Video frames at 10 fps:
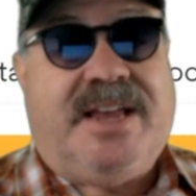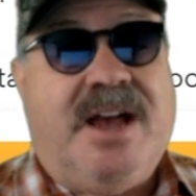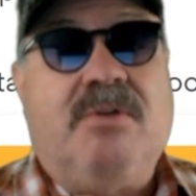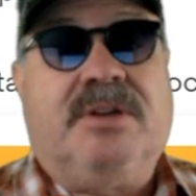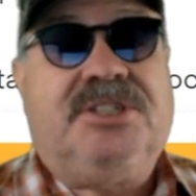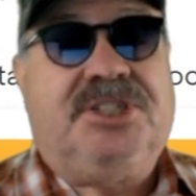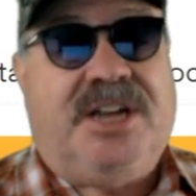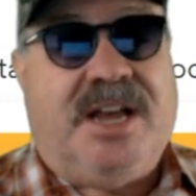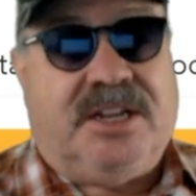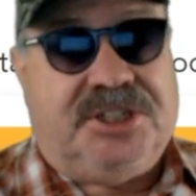countless
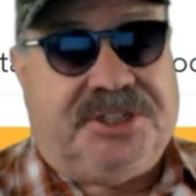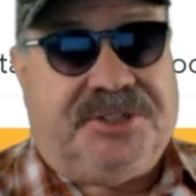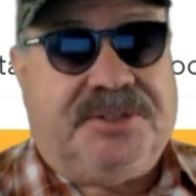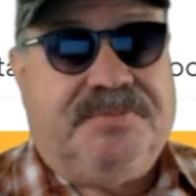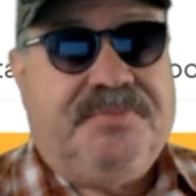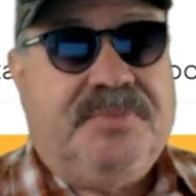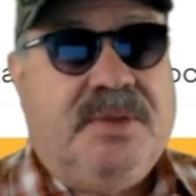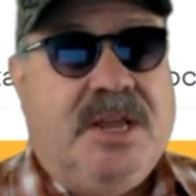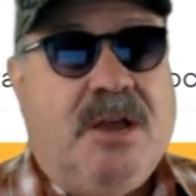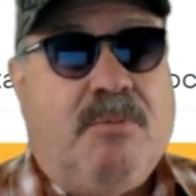challenges.
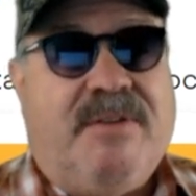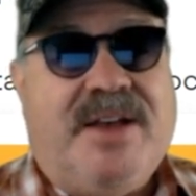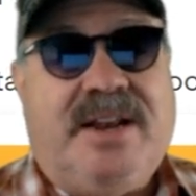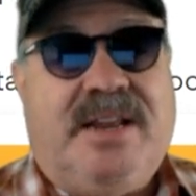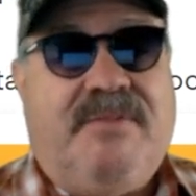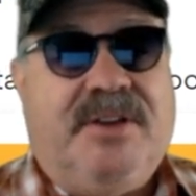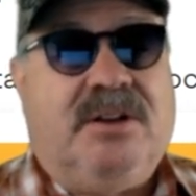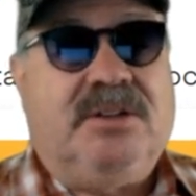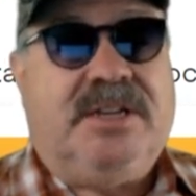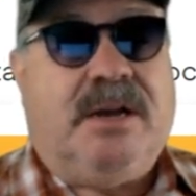We've had
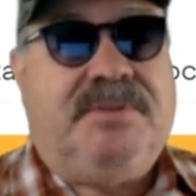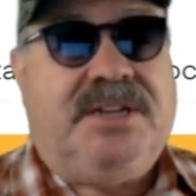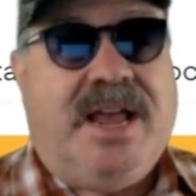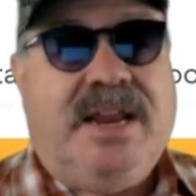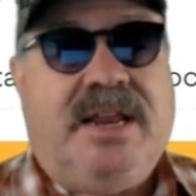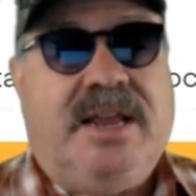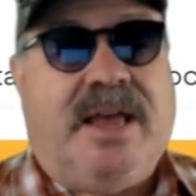difficulty obtaining